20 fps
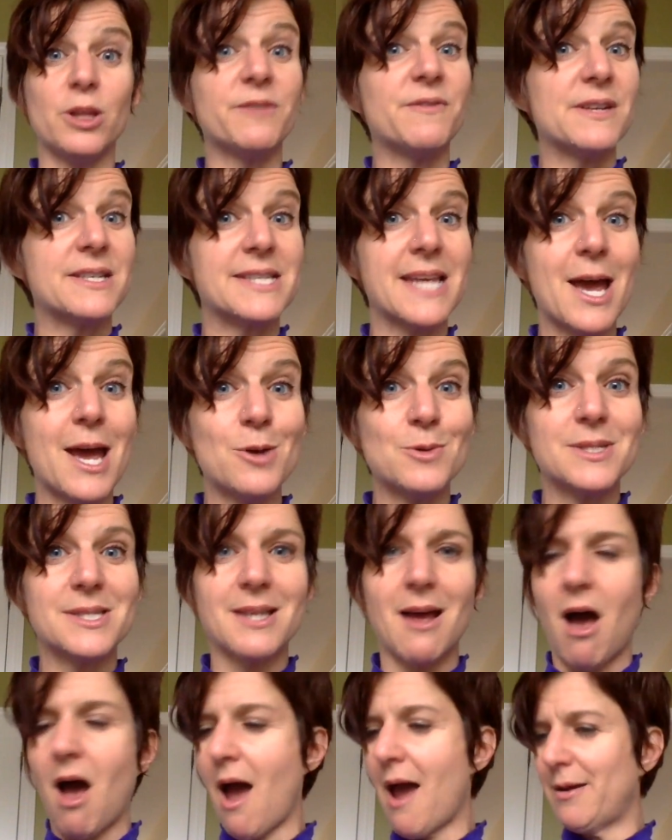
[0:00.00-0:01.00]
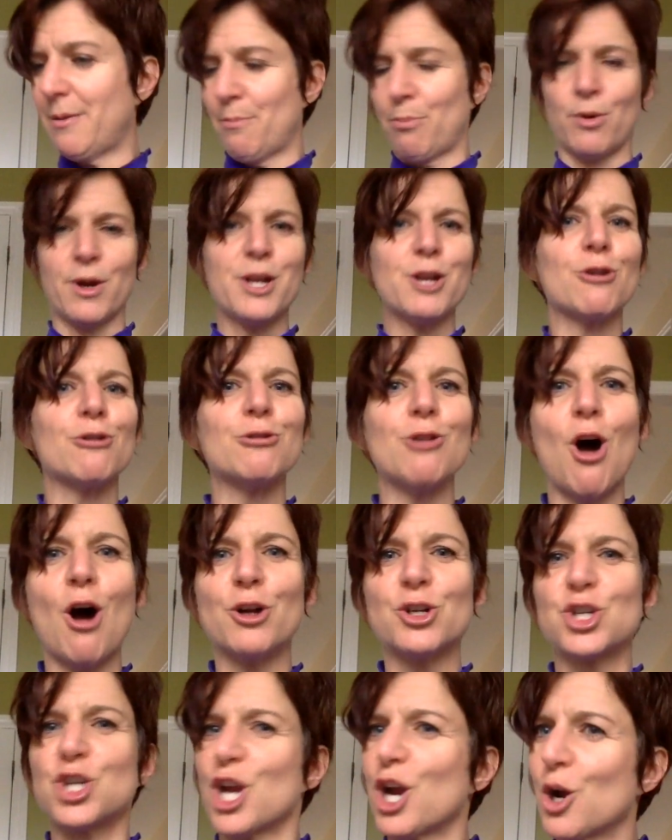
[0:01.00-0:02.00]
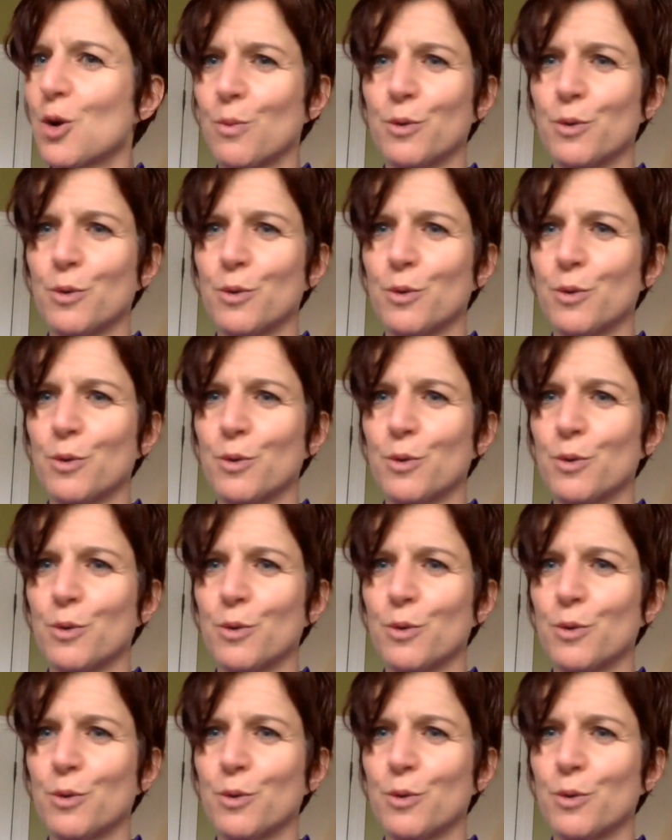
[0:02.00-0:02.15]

If it's outside, bring your lawn chair.